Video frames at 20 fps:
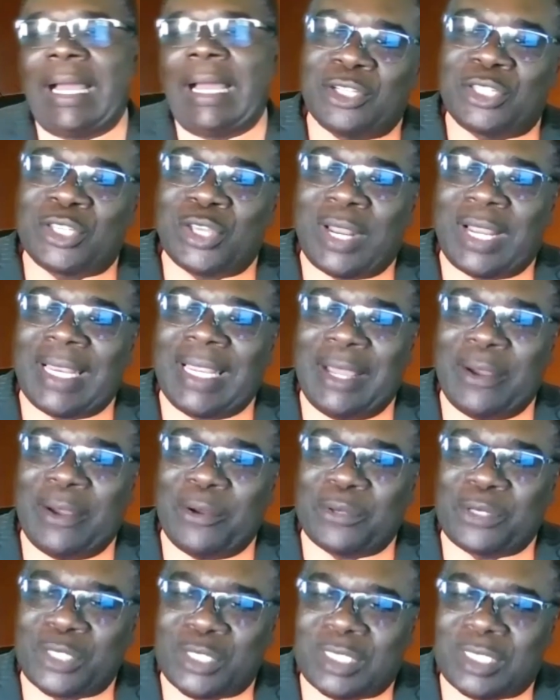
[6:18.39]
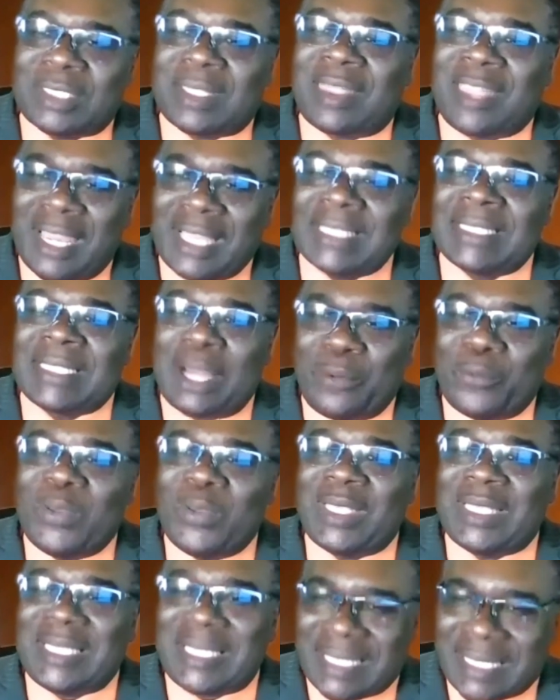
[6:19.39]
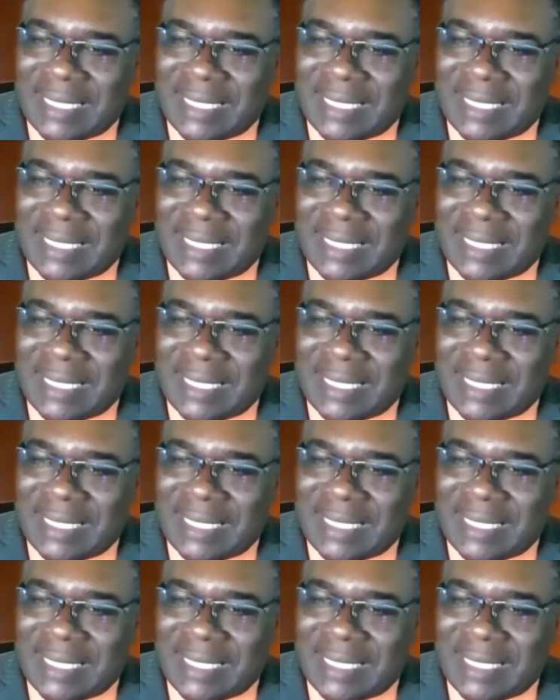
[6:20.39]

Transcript: you know, so that things that